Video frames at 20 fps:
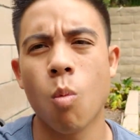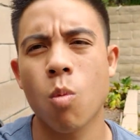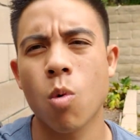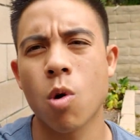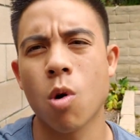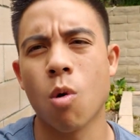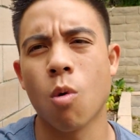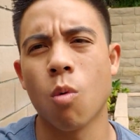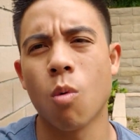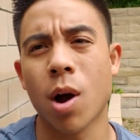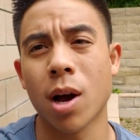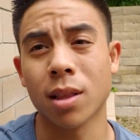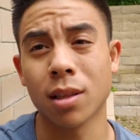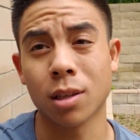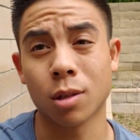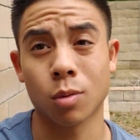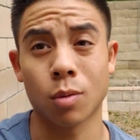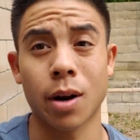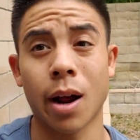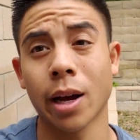you know, at
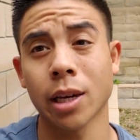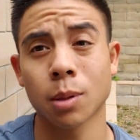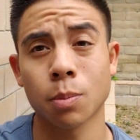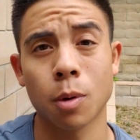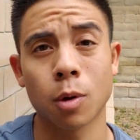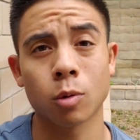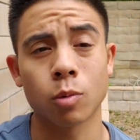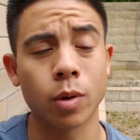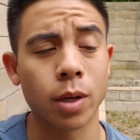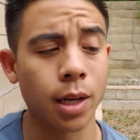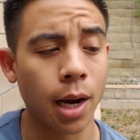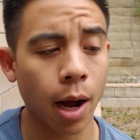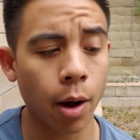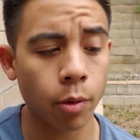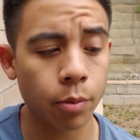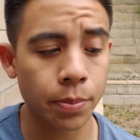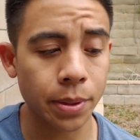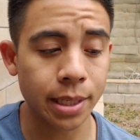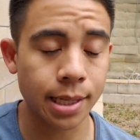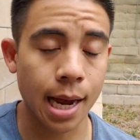least when I smoke weed, I
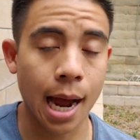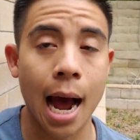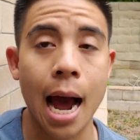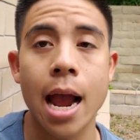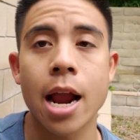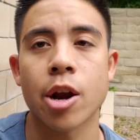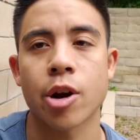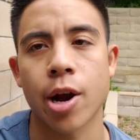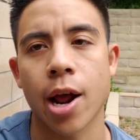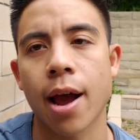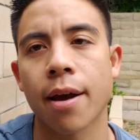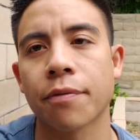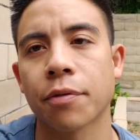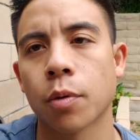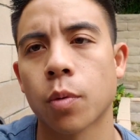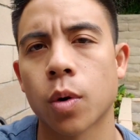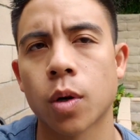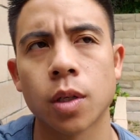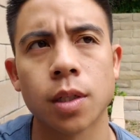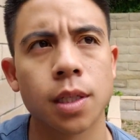would be tired
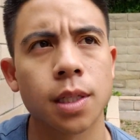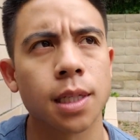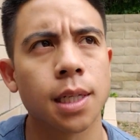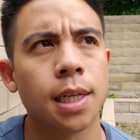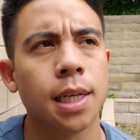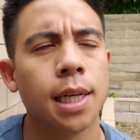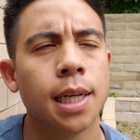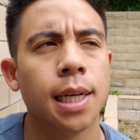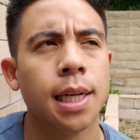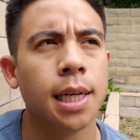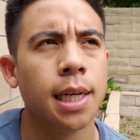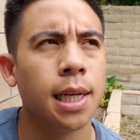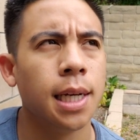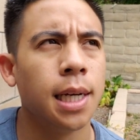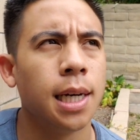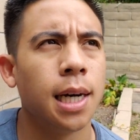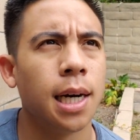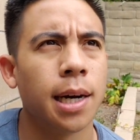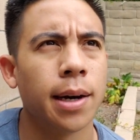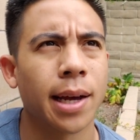afterwards,
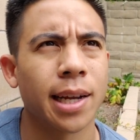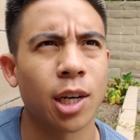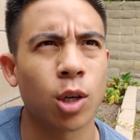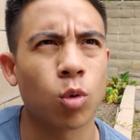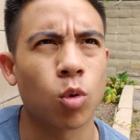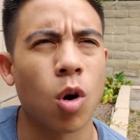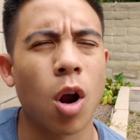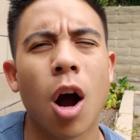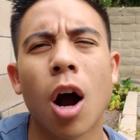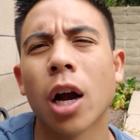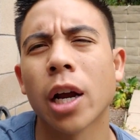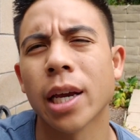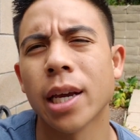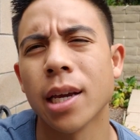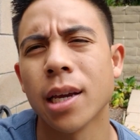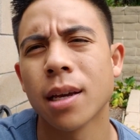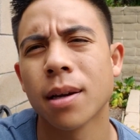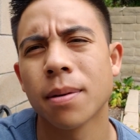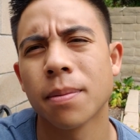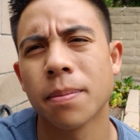and
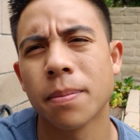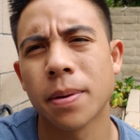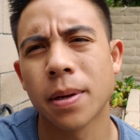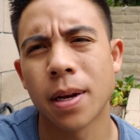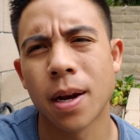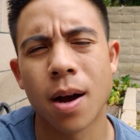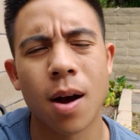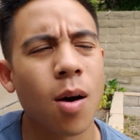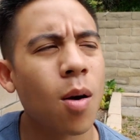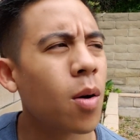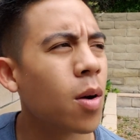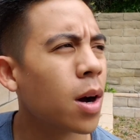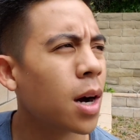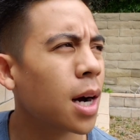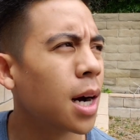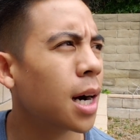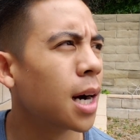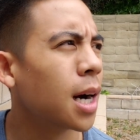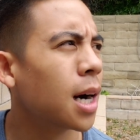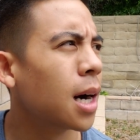groggy, you know,
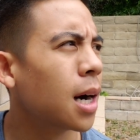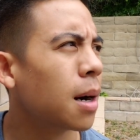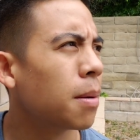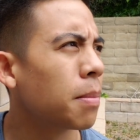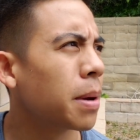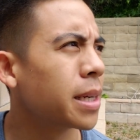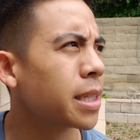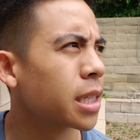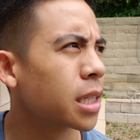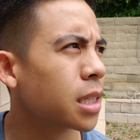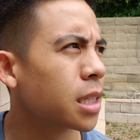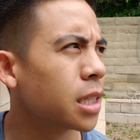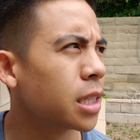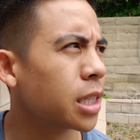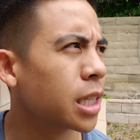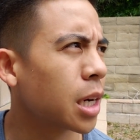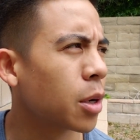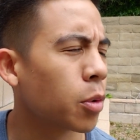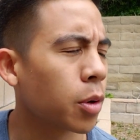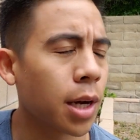and just in
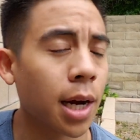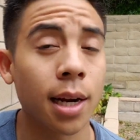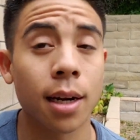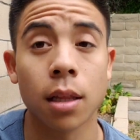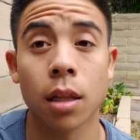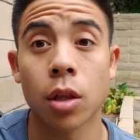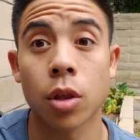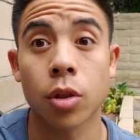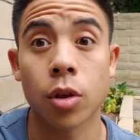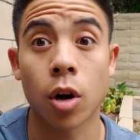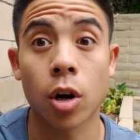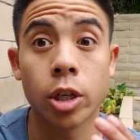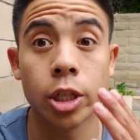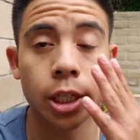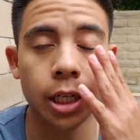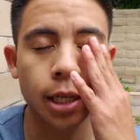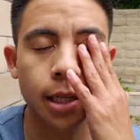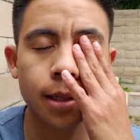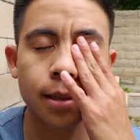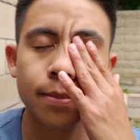general kind of
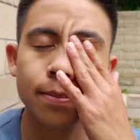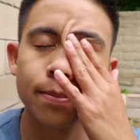lethargic.